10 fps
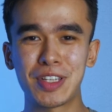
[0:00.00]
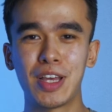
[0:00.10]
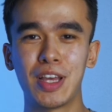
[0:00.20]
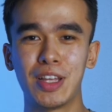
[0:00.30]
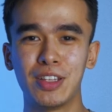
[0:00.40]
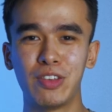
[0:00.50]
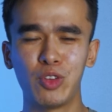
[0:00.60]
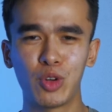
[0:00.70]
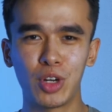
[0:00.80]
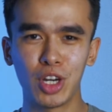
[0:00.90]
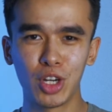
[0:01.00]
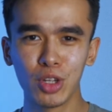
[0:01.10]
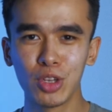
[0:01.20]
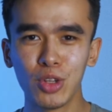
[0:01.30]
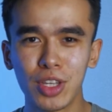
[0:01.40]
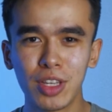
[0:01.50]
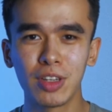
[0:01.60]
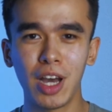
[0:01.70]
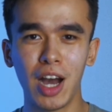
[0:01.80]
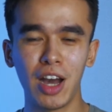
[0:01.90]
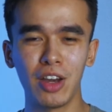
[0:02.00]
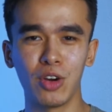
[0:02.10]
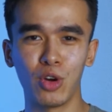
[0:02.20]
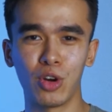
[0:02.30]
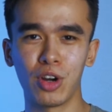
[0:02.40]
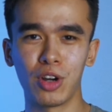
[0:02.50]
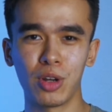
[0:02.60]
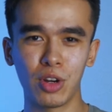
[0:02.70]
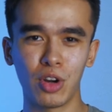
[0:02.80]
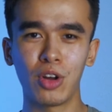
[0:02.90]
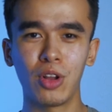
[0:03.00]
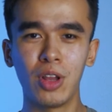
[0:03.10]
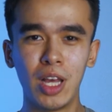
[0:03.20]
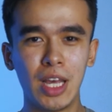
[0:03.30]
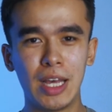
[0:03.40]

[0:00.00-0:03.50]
And if you're a good-looking guy or girl,